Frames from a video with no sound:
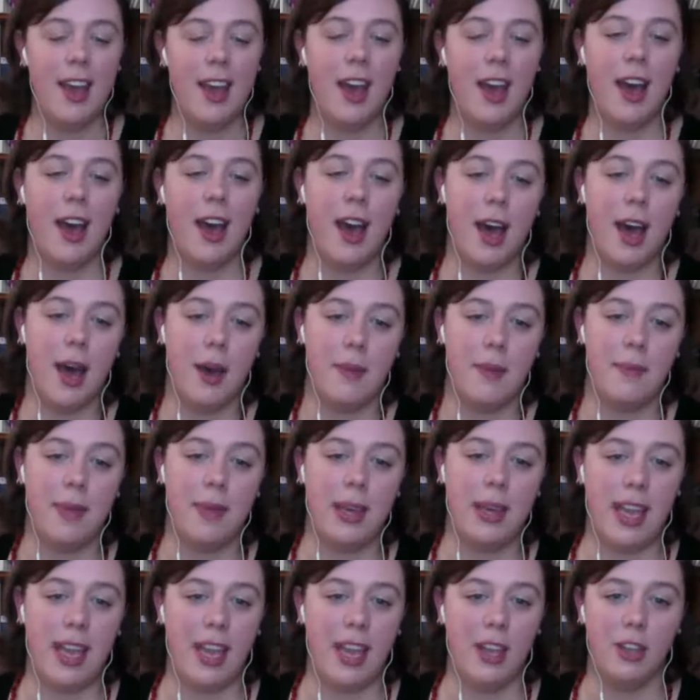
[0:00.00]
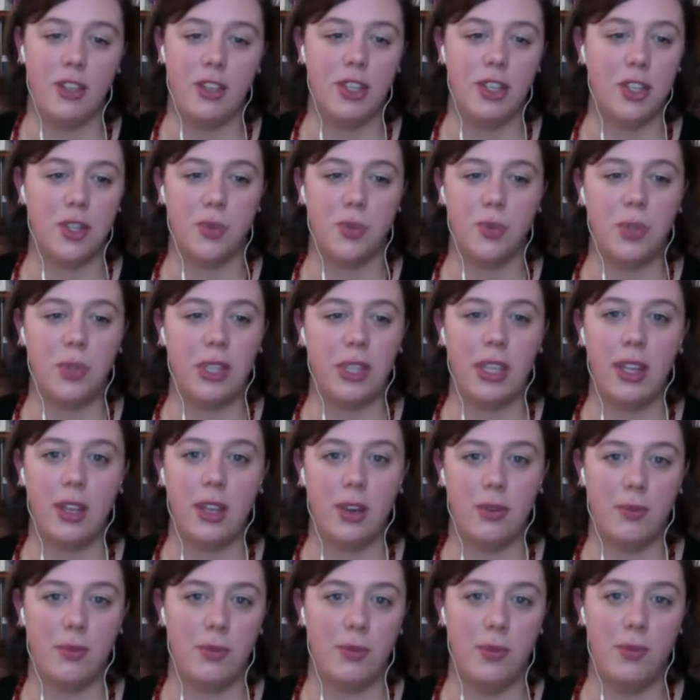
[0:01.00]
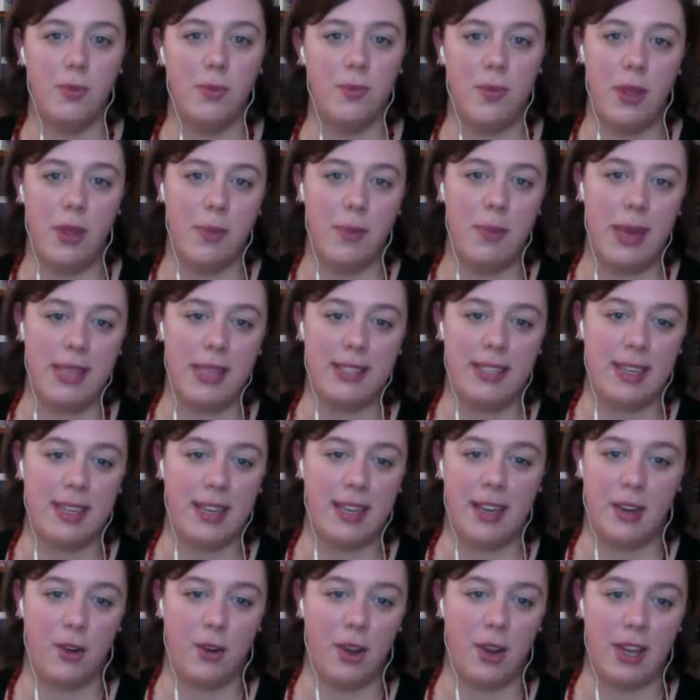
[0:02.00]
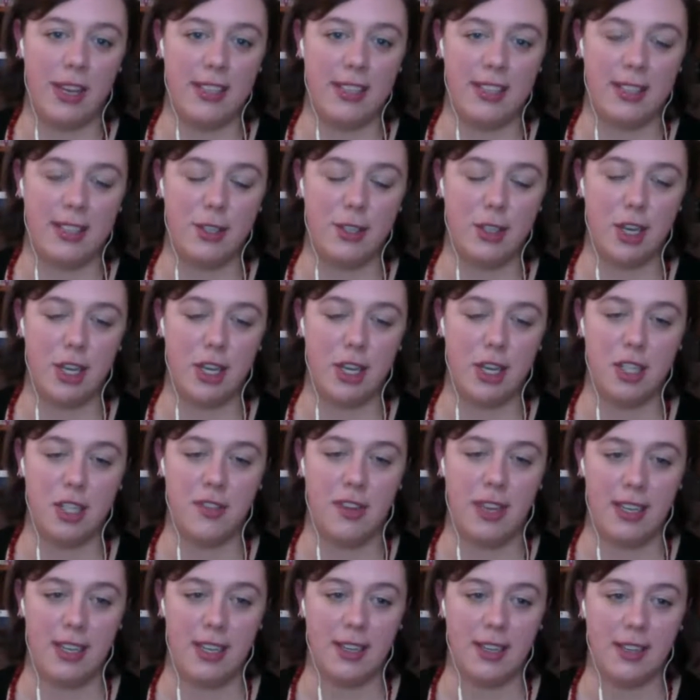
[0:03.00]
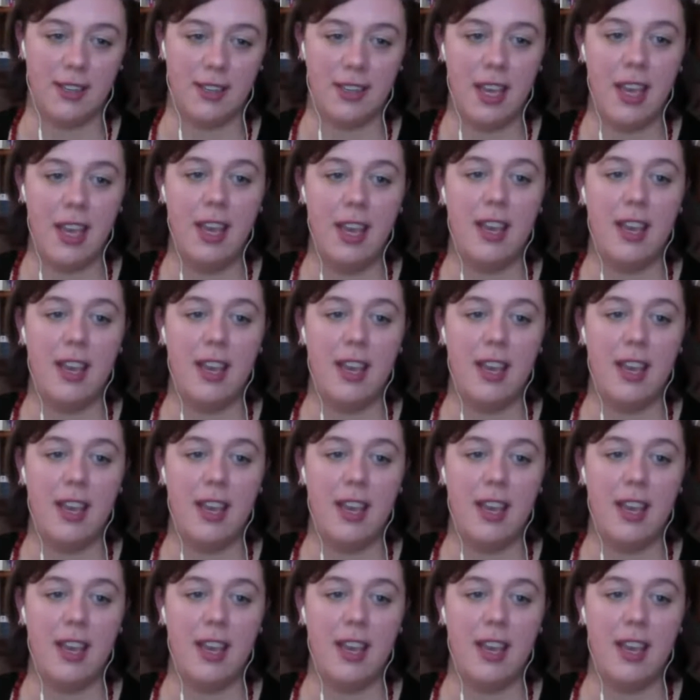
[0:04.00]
and just really the best and greatest exchange of ideas